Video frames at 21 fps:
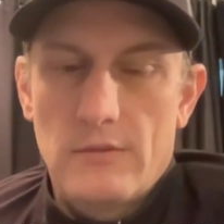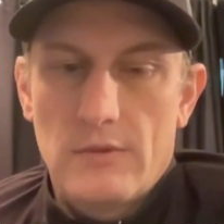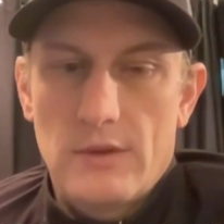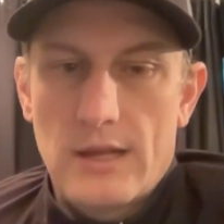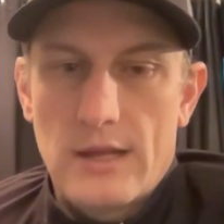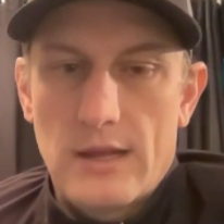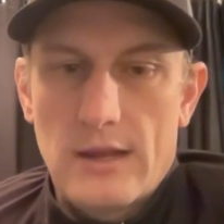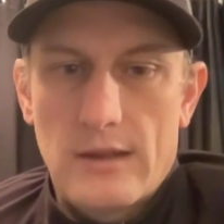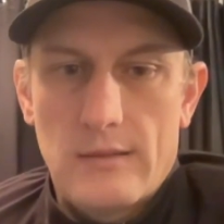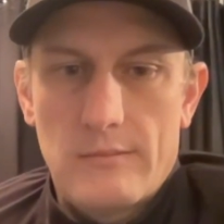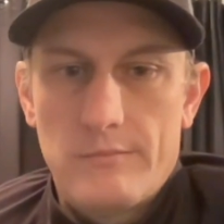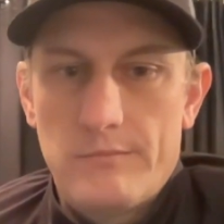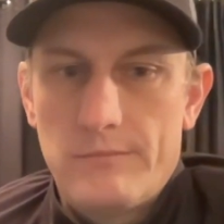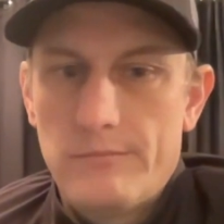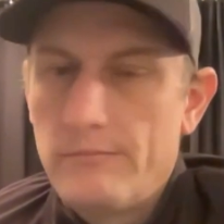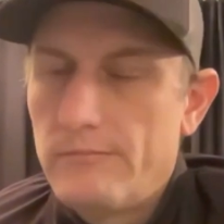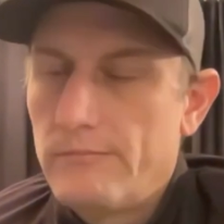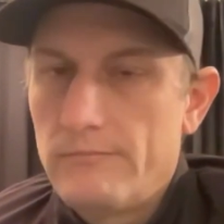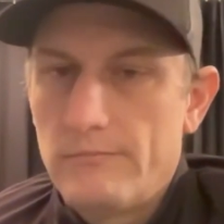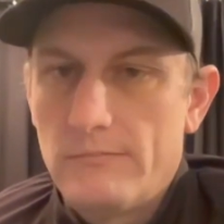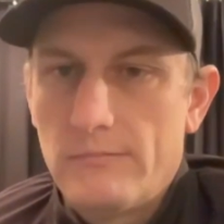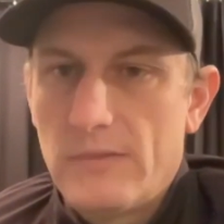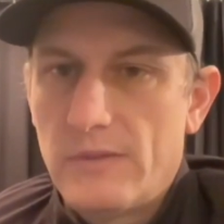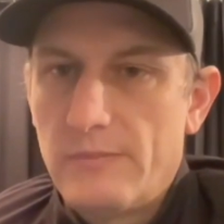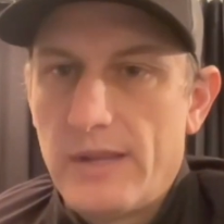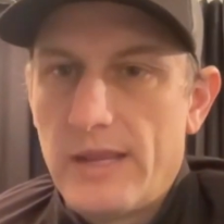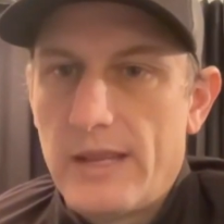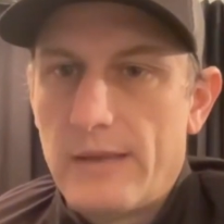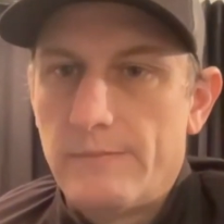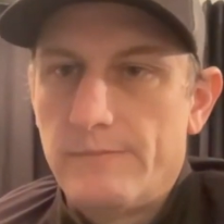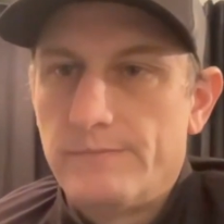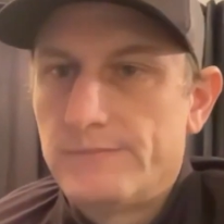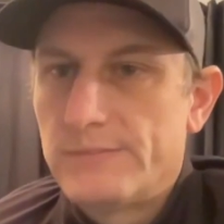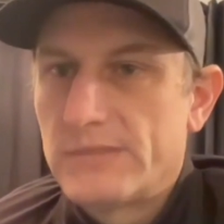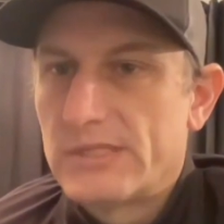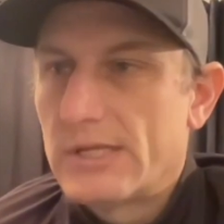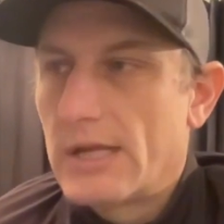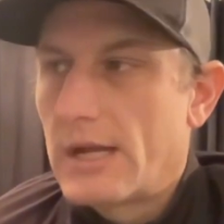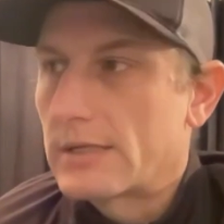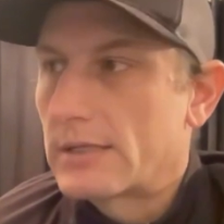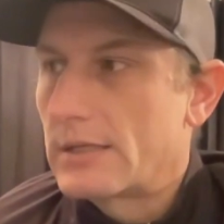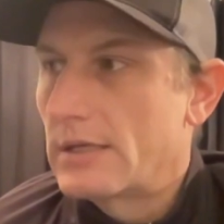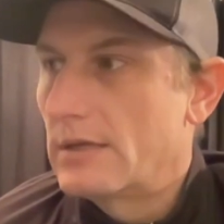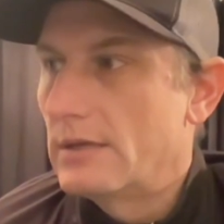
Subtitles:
But man, sucked.